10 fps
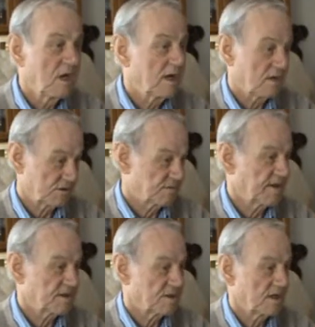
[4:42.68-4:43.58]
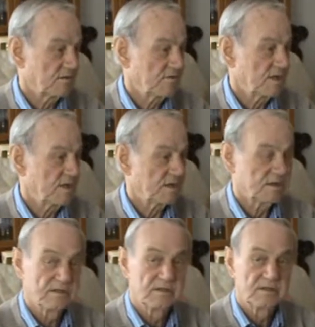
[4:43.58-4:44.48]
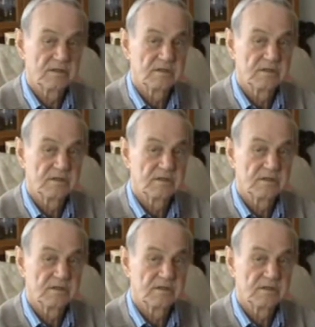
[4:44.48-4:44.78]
Yeah, I expect so, yeah.